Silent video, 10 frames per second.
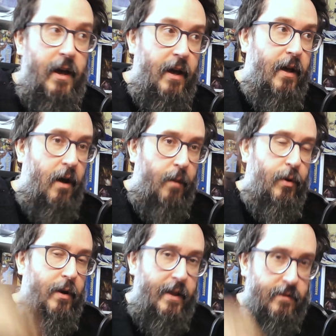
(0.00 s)
I'll put
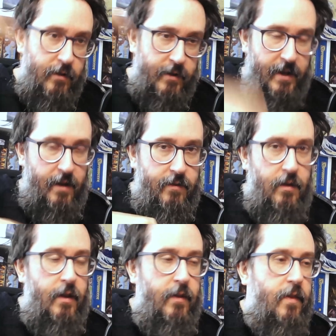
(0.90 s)
links to tickets
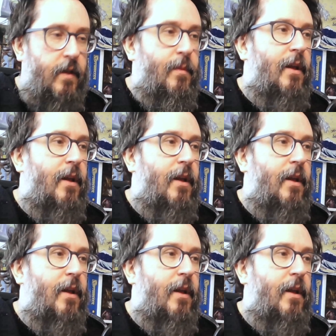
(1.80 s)
in the thing below.